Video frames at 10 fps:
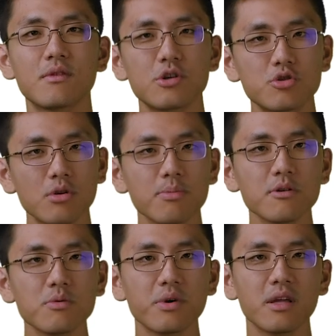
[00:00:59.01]
The
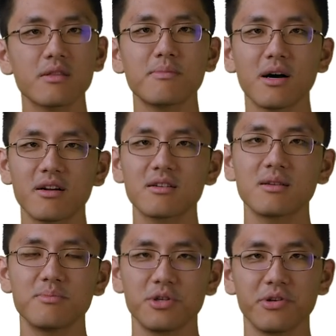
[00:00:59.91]
trouble with modern
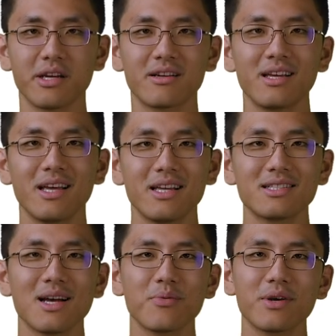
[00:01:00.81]
computing
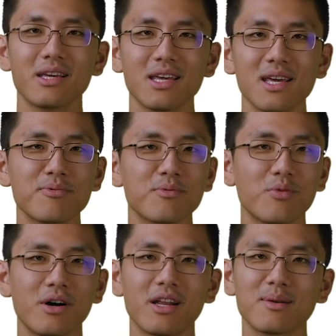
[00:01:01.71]
is that we keep
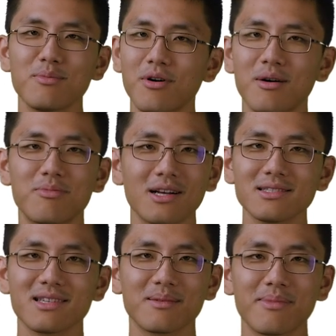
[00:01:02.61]
wanting more
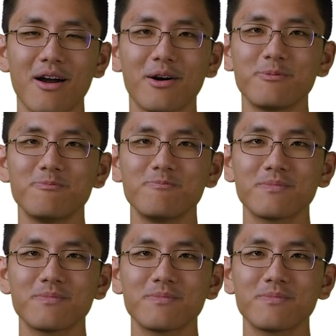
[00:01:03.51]
processing power.